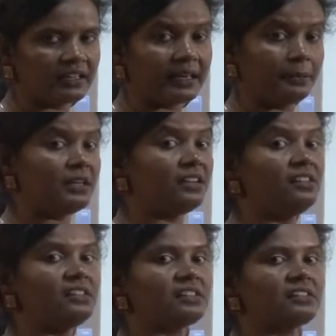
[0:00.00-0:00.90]

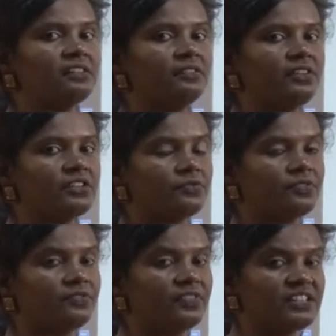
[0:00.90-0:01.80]
chemicals which,
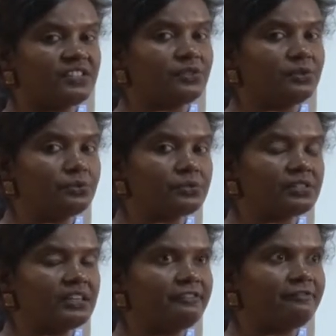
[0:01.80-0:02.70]
which is used
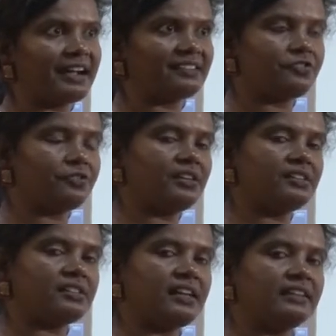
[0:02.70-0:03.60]
in
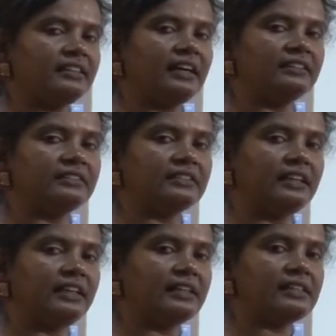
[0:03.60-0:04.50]
factories and other
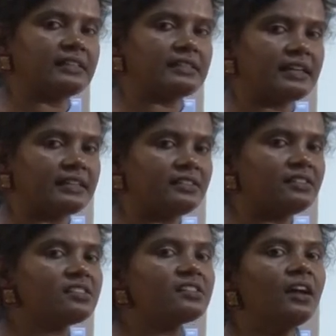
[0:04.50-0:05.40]

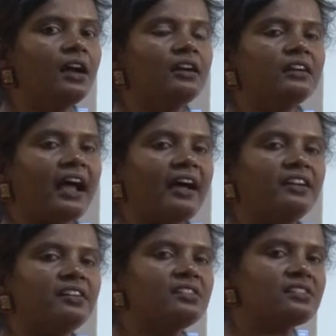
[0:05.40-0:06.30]
sectors,
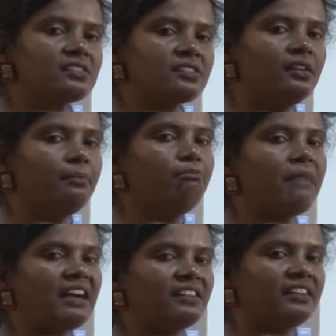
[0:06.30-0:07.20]
tires,
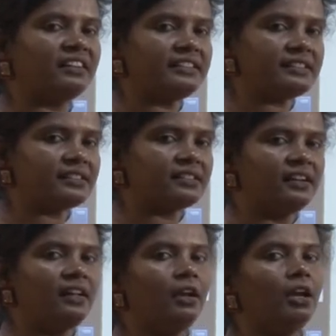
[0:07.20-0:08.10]
batteries,
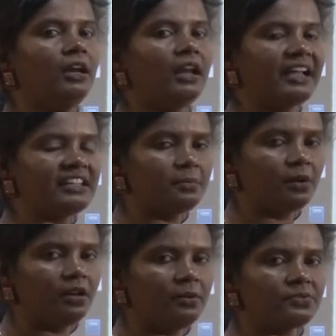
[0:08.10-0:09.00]
light
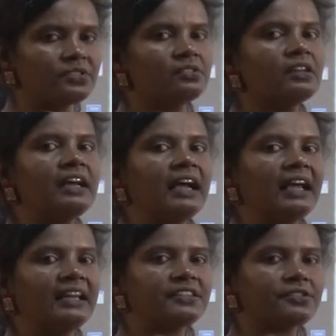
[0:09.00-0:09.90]
bulbs,
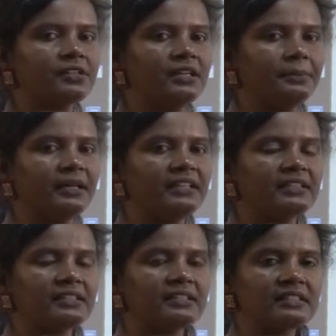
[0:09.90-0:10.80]
electrical
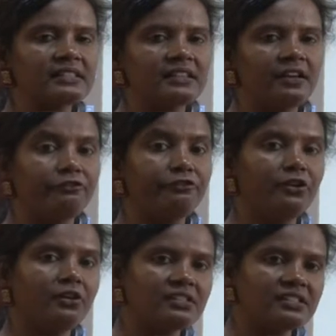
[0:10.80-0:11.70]
appliances,
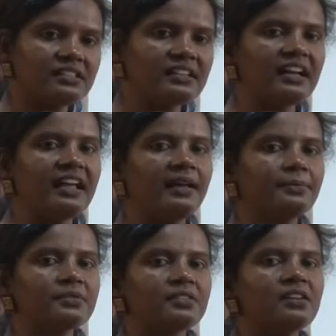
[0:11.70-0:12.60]
fluorescent
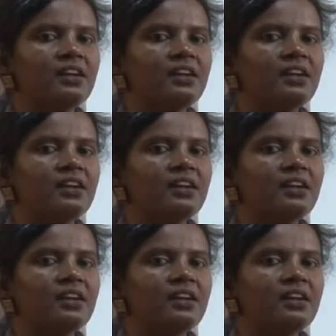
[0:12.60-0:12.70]
lamps,